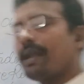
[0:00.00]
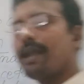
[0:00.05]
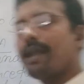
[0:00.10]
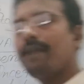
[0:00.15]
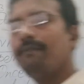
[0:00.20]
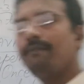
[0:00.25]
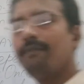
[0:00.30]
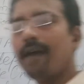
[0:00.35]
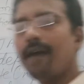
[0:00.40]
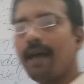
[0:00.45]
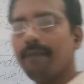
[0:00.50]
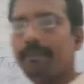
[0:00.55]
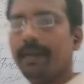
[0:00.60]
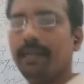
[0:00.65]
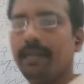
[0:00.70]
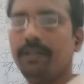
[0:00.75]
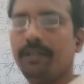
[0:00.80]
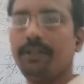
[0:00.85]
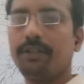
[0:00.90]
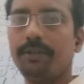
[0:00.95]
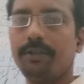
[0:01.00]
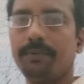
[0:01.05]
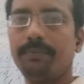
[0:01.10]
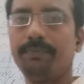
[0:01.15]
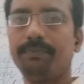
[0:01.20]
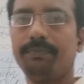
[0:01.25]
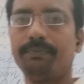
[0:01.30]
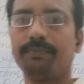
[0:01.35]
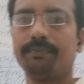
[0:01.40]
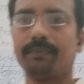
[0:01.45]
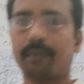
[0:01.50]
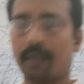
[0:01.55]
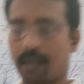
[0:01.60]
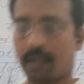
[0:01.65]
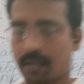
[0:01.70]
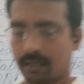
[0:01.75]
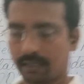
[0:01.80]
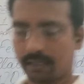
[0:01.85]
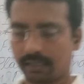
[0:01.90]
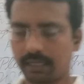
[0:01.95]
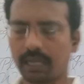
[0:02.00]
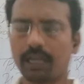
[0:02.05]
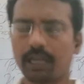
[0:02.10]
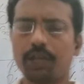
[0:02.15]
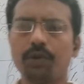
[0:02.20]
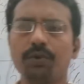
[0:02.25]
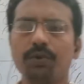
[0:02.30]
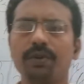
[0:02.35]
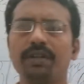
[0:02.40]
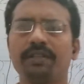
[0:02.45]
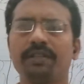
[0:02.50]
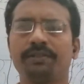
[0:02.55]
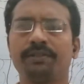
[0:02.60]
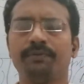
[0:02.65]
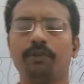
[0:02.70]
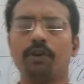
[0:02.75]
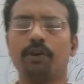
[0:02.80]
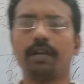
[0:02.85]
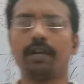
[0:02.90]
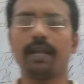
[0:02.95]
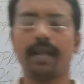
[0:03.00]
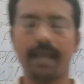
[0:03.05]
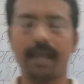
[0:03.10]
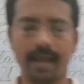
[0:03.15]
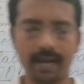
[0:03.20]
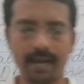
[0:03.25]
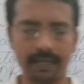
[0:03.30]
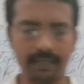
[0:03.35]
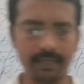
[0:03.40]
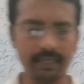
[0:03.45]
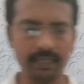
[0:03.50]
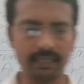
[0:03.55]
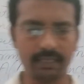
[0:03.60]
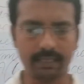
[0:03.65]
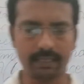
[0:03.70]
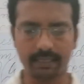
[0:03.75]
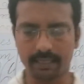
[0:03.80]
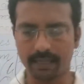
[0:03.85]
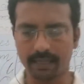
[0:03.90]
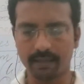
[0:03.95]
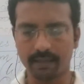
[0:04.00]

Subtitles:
environment. Secure is what? At this